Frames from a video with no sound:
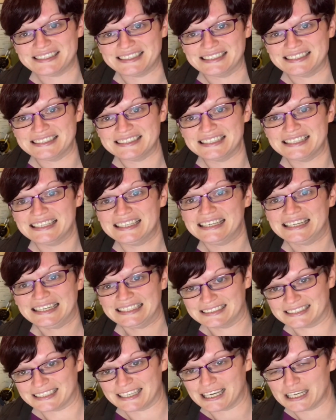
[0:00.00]
is
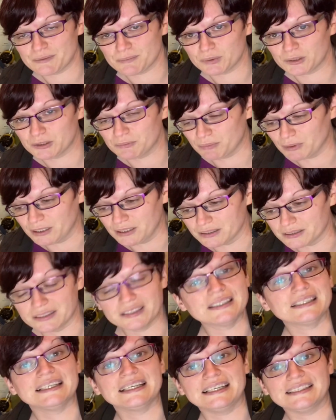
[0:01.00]
a cardboard
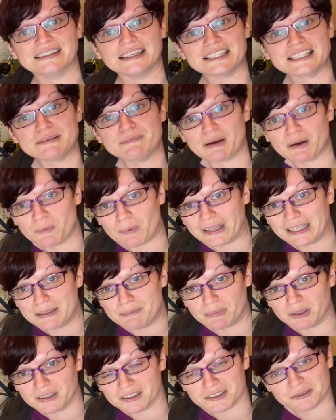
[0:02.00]
box. It's actually my welly
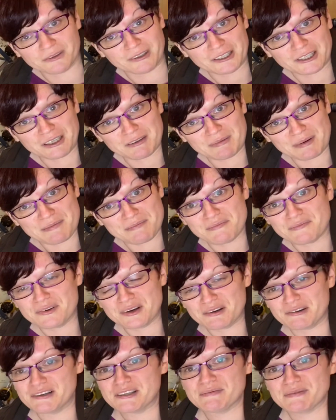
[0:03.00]
box where I got my
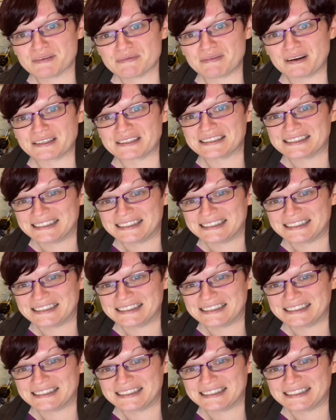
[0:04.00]
Christmas present